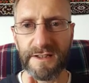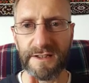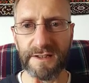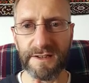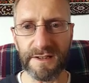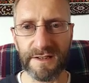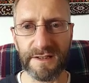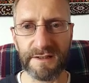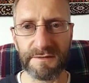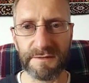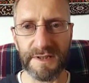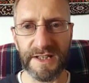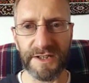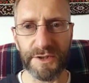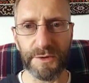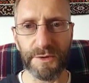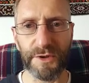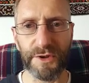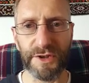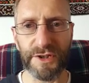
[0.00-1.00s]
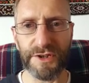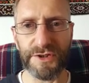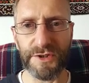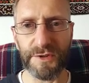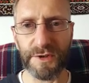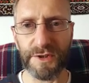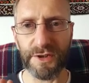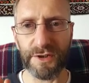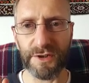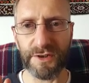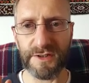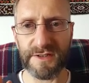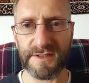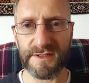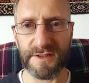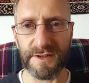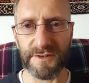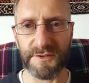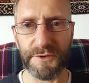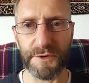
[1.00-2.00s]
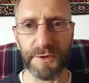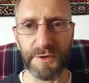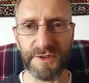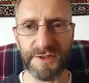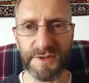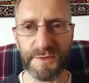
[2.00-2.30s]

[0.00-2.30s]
I'll let you know in due course through the